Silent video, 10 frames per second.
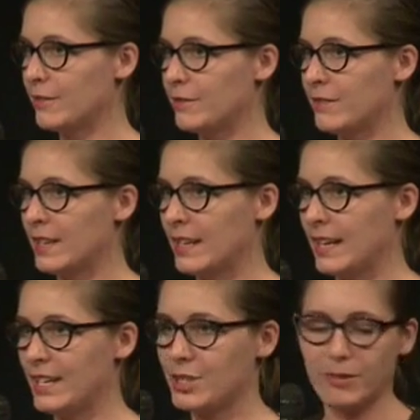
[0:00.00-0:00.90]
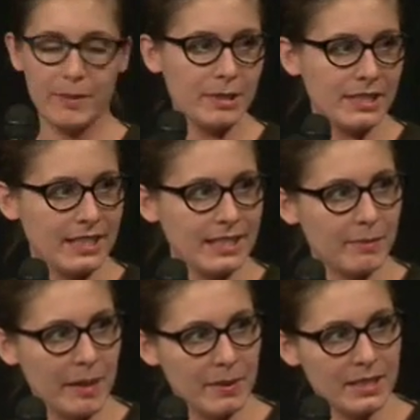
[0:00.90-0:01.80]
of each
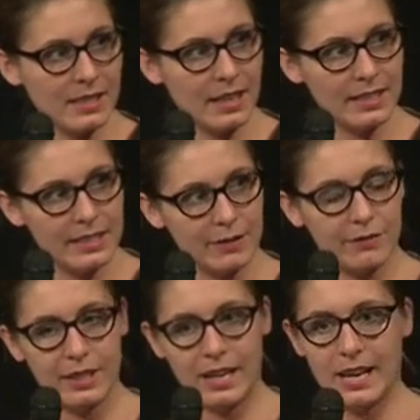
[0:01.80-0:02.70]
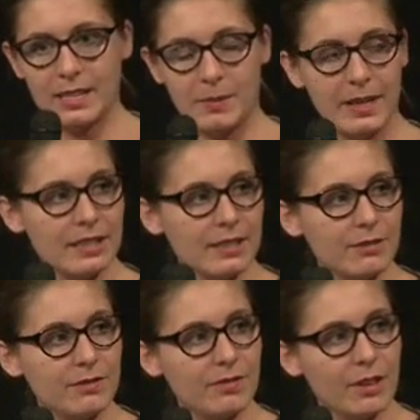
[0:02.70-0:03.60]
representing maybe a slightly different aspect
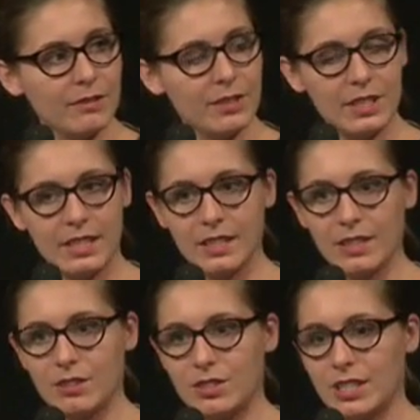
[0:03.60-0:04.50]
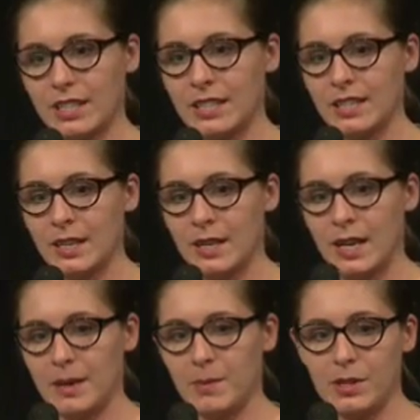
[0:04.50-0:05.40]
of New Zealand culture.
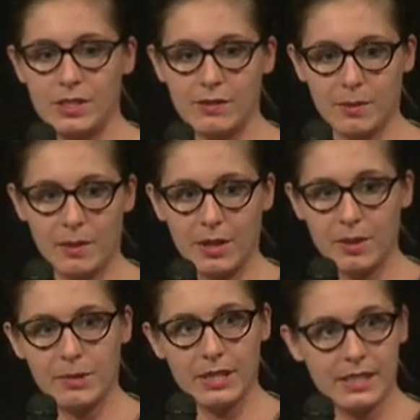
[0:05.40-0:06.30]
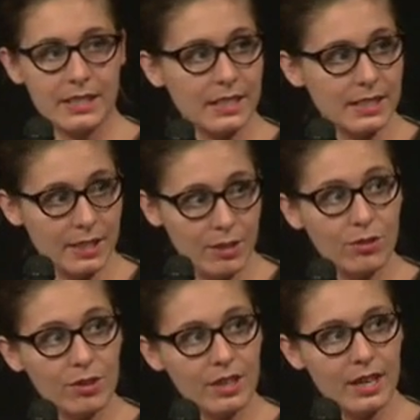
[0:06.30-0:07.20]
Most of the Māori presence is in the
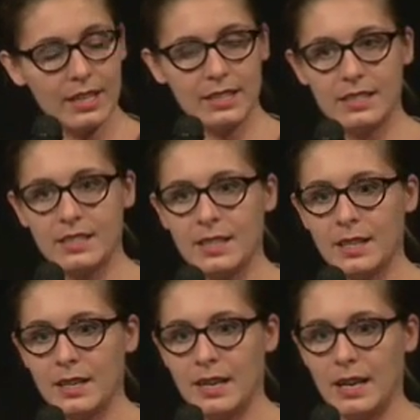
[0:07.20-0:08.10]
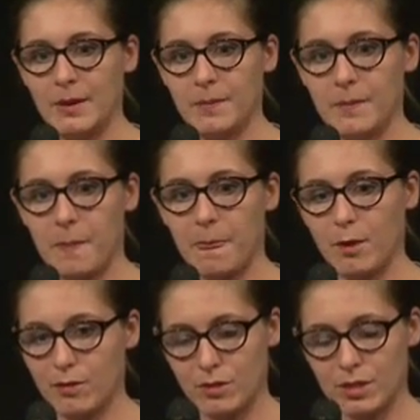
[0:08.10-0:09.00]
North Island,
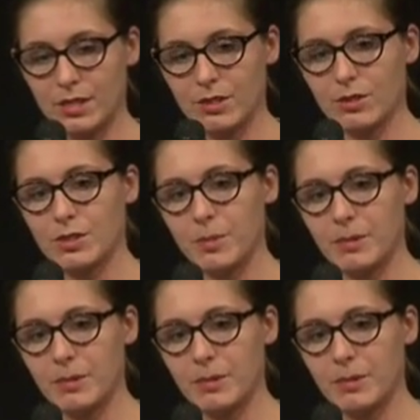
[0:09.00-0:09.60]
though of course there's also